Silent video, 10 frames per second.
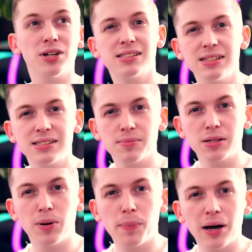if you're not seeing
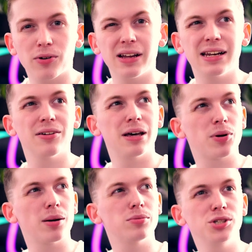something pop out right now,
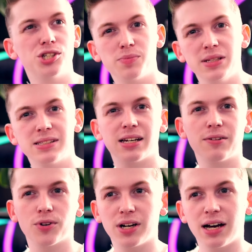that probably just means that
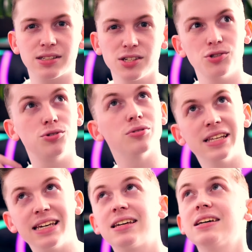I forgot to
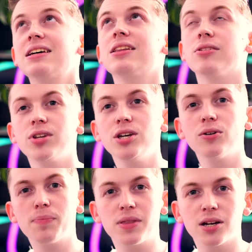link the
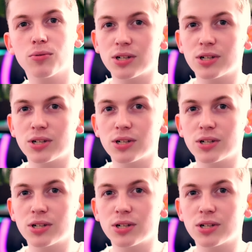video up there,